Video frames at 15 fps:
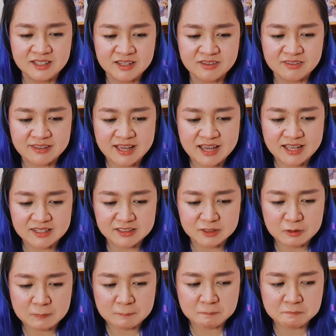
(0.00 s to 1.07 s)
that
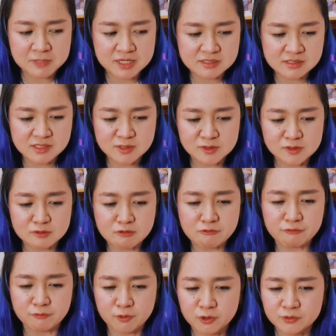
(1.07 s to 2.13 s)
makes you look
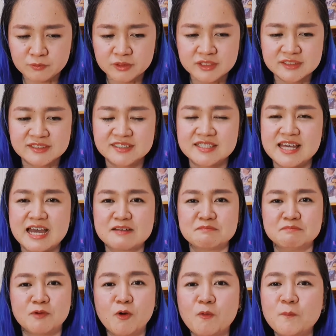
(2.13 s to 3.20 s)
forward to that
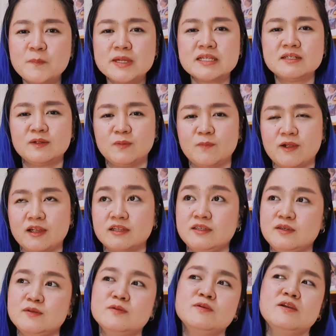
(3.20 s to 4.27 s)
moment where
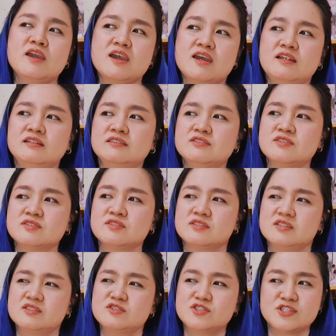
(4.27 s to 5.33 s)
you can just
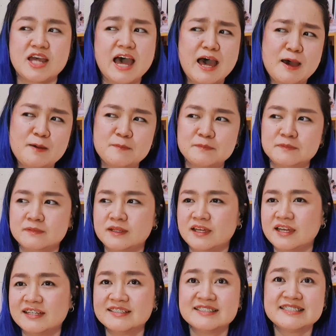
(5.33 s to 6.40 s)
jam
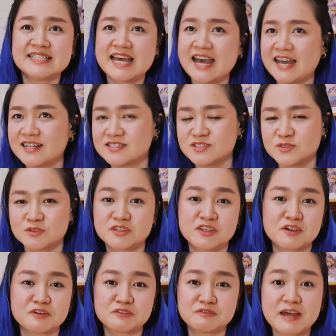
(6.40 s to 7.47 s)
and dance with
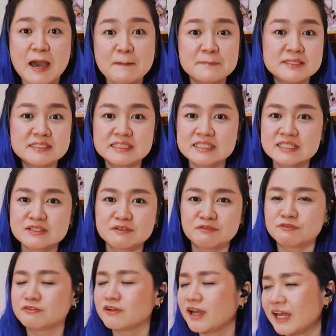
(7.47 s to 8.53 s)
your family,
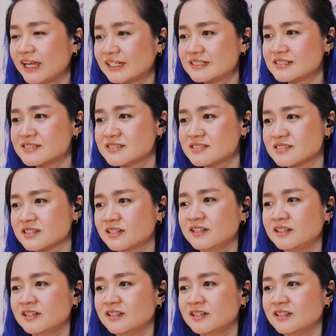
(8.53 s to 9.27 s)
friends,